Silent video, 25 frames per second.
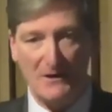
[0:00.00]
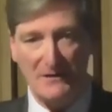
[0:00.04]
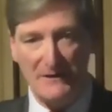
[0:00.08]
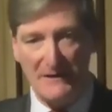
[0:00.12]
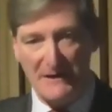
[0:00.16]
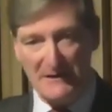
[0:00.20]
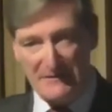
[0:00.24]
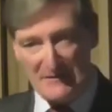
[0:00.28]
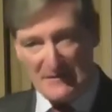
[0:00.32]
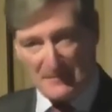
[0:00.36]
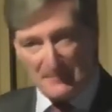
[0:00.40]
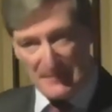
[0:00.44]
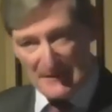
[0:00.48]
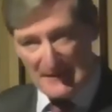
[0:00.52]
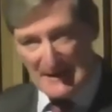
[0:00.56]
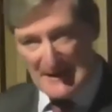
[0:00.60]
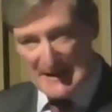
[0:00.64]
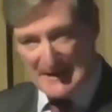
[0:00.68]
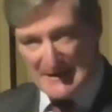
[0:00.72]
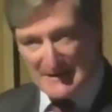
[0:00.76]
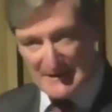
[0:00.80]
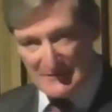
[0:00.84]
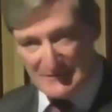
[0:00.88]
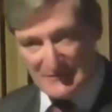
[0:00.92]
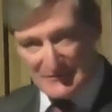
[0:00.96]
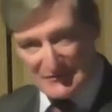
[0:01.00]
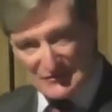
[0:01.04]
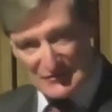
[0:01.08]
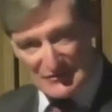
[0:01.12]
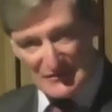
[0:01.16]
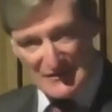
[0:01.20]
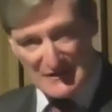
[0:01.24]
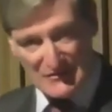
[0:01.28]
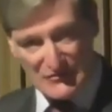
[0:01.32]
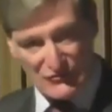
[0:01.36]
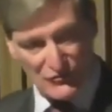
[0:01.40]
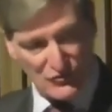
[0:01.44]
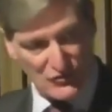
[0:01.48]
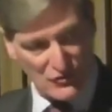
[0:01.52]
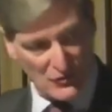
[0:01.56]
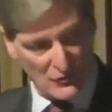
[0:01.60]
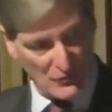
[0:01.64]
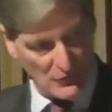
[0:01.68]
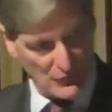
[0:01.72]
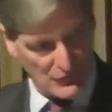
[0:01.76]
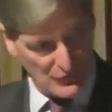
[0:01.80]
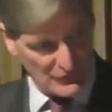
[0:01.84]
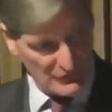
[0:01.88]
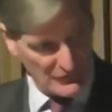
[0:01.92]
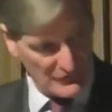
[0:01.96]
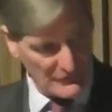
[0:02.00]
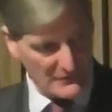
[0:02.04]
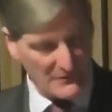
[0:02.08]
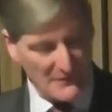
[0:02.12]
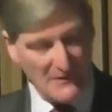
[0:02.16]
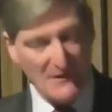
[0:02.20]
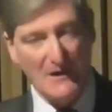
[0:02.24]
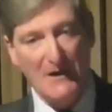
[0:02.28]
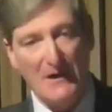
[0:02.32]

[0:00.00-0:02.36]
in the planes in Jordan,